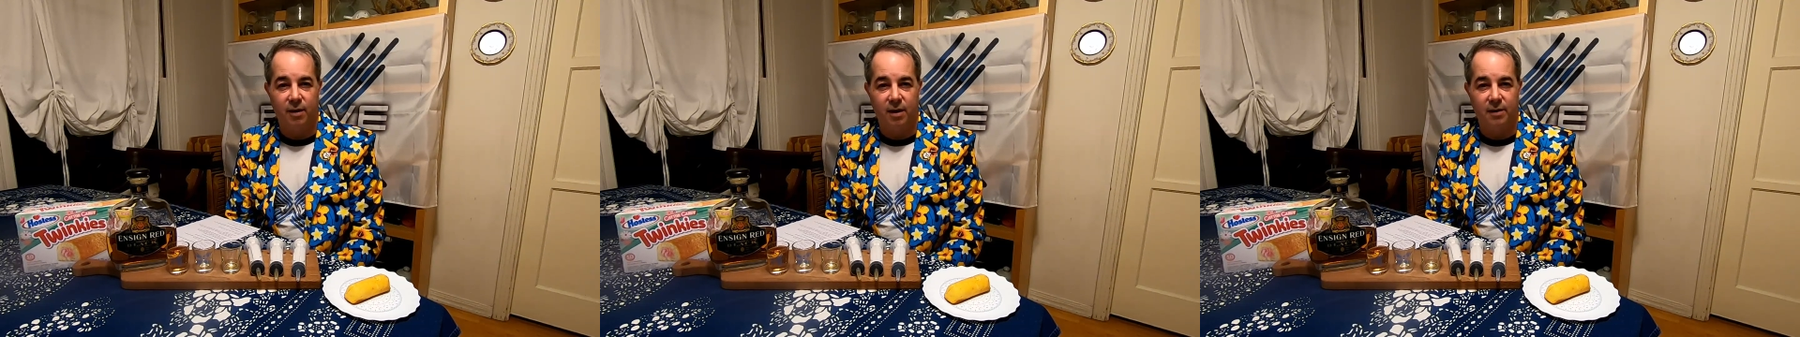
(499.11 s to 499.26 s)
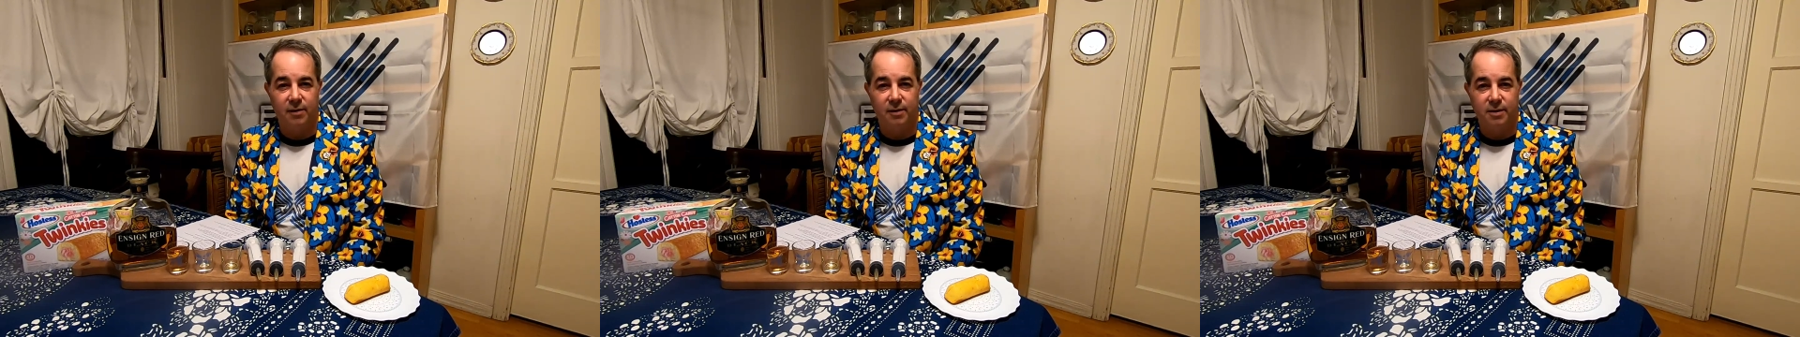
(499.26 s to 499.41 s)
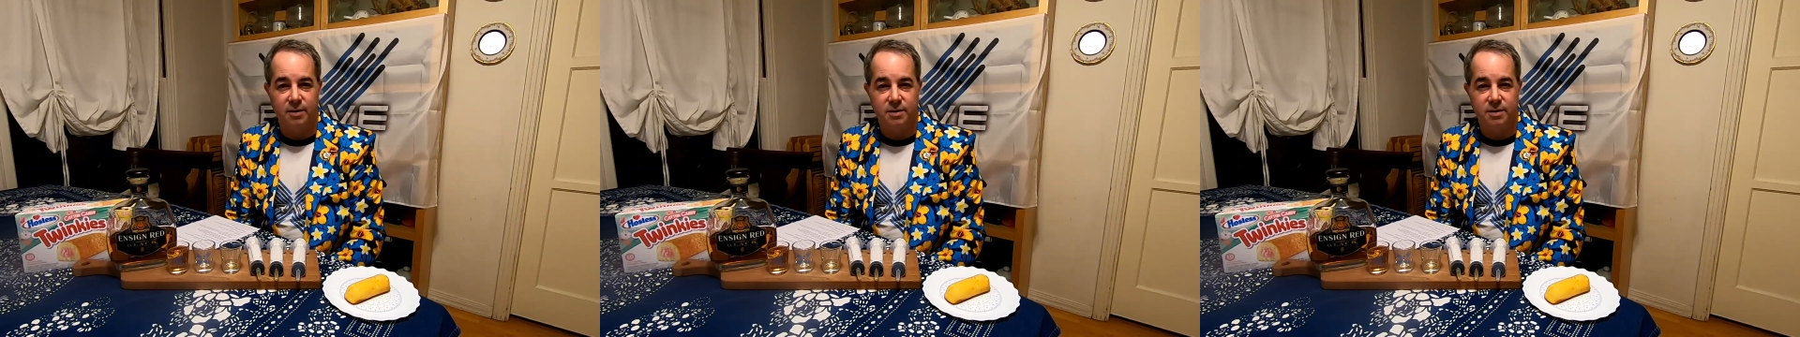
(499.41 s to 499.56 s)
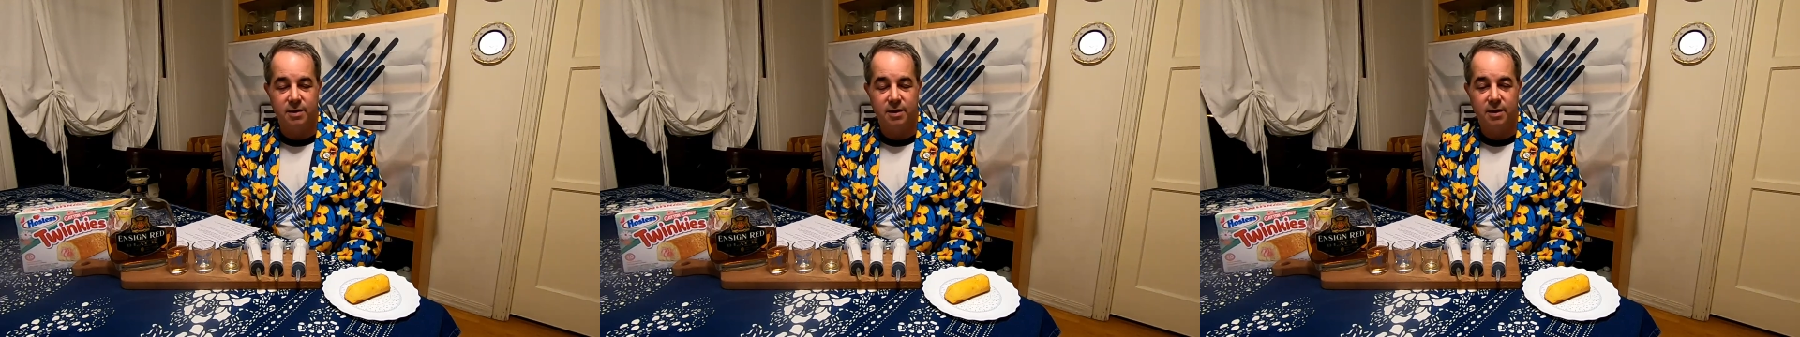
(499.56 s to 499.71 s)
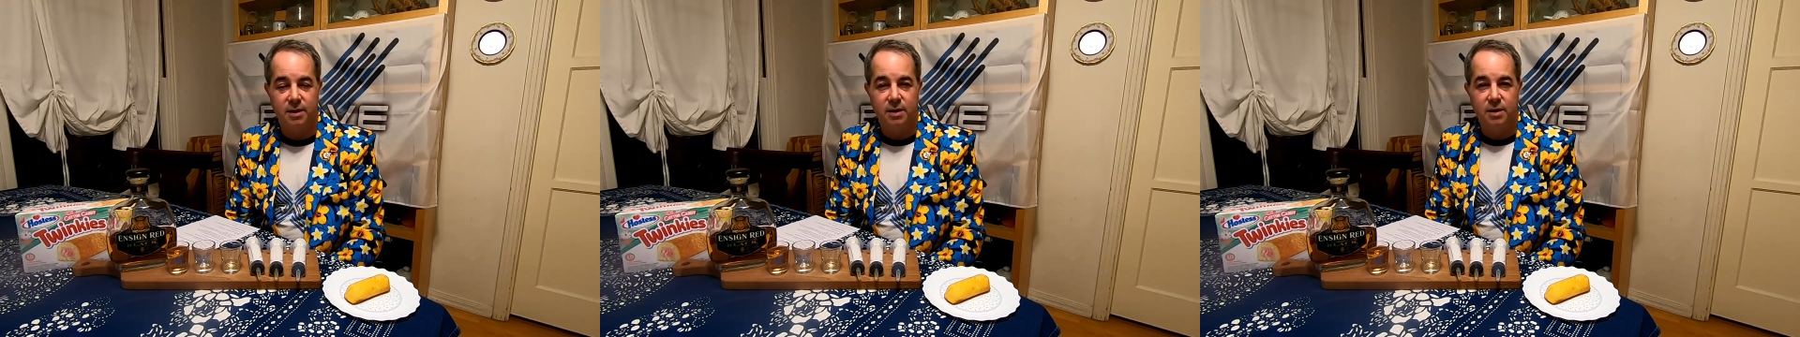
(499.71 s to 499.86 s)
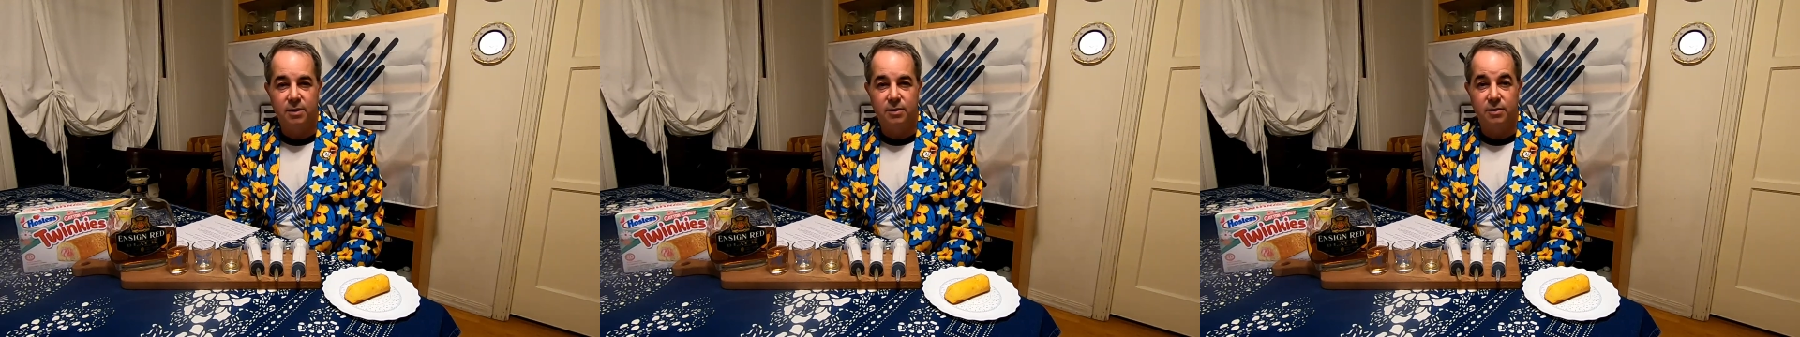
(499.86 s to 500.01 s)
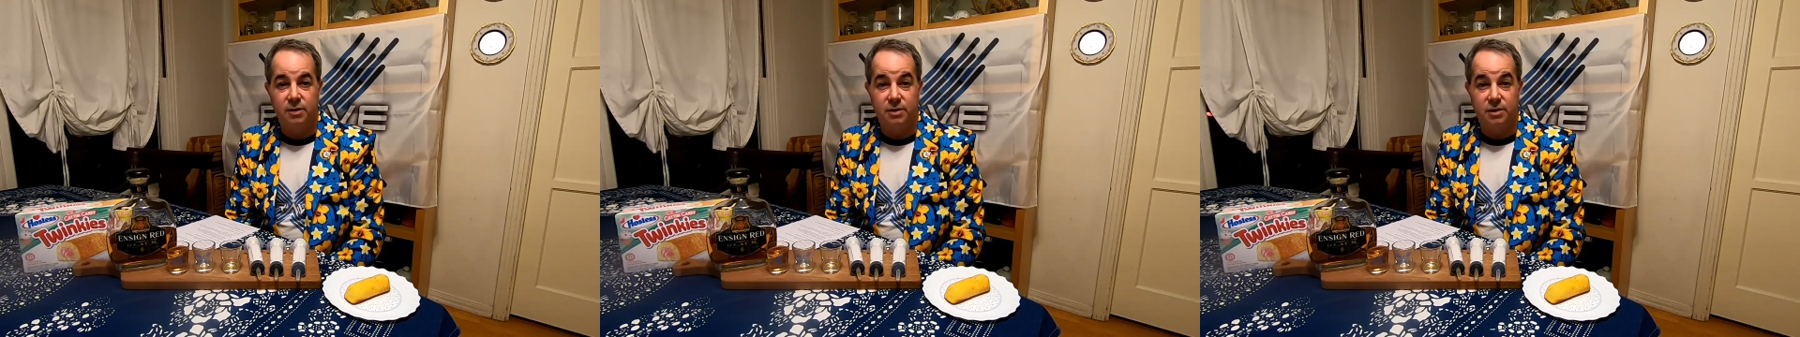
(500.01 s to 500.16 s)
others
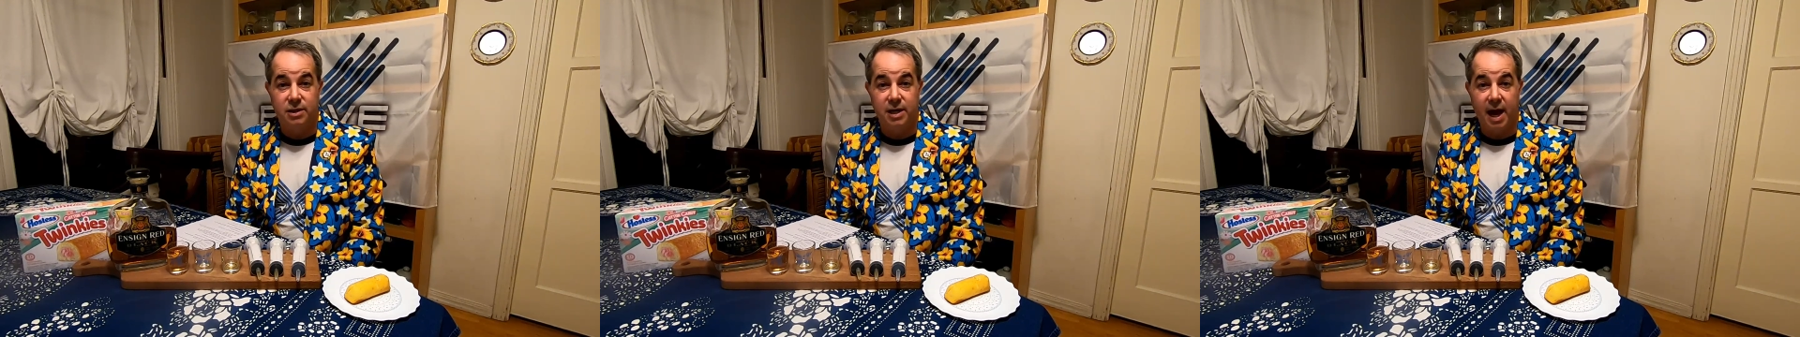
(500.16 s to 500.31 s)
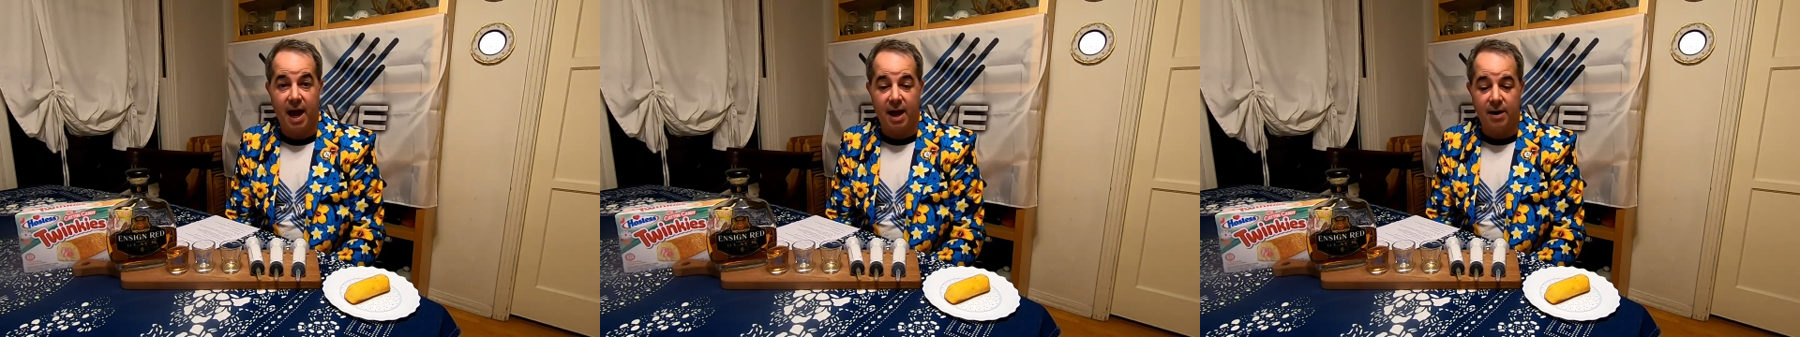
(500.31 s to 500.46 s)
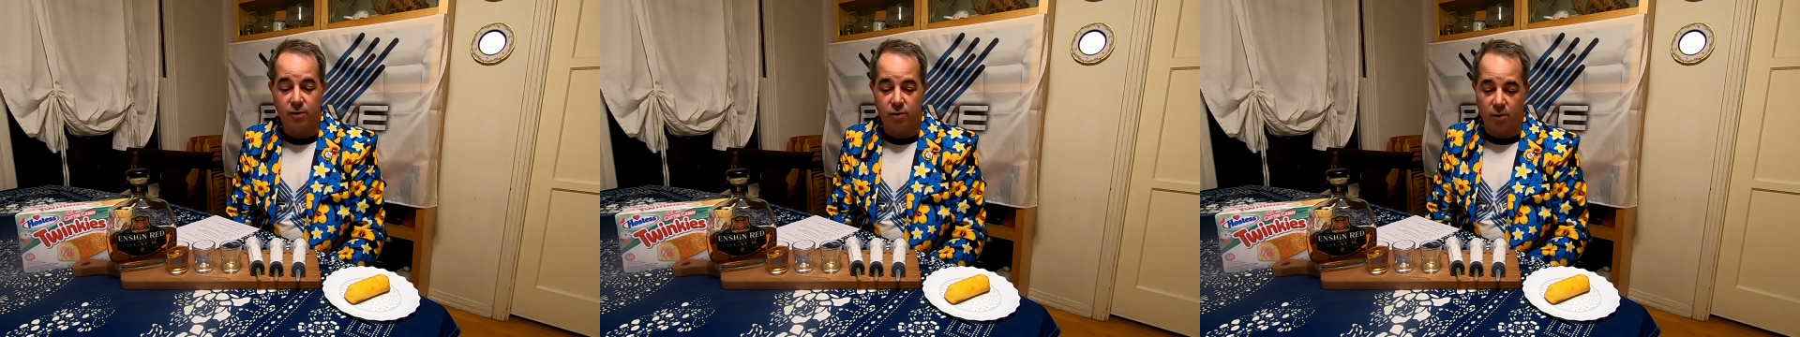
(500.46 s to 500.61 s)
to chat.